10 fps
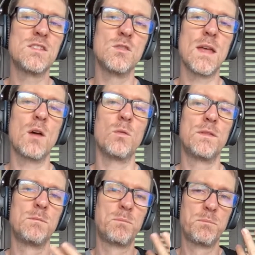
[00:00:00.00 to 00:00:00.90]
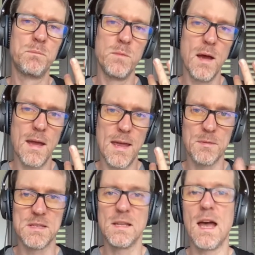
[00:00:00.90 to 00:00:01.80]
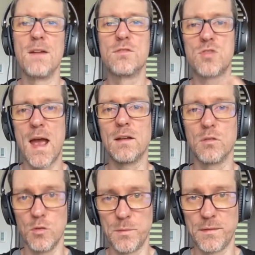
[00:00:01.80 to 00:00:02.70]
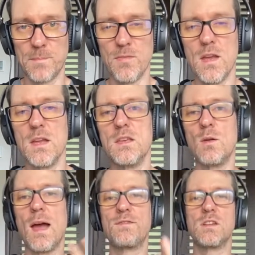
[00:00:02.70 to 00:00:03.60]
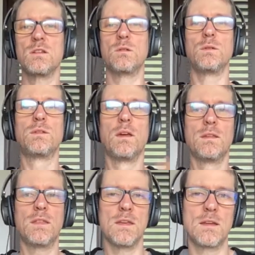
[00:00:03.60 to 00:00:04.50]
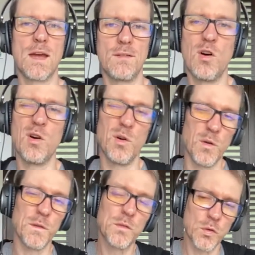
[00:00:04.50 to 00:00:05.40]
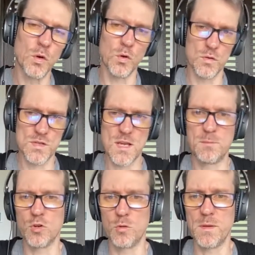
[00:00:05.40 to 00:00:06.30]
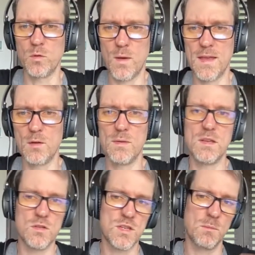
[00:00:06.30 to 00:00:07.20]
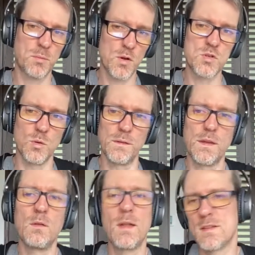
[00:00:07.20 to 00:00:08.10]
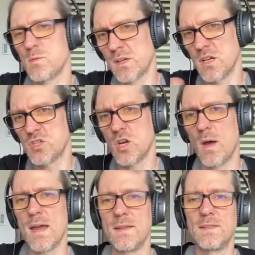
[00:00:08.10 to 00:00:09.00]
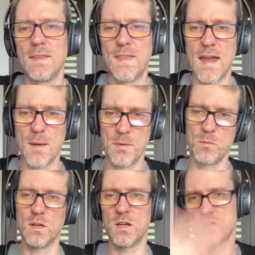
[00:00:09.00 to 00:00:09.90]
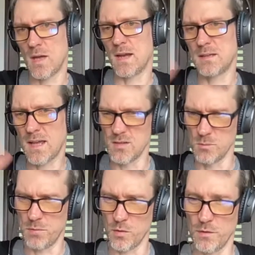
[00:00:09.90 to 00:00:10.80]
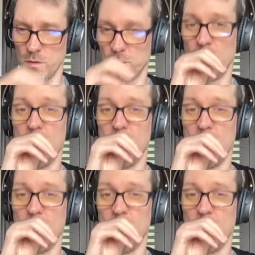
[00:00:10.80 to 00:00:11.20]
do that with Ableton Live track groups. You have to use the kind of old school subgrouping way that we used in Pro Tools. And that's what we're going to show how to set that up, and we're going to show how to kind of do both of those.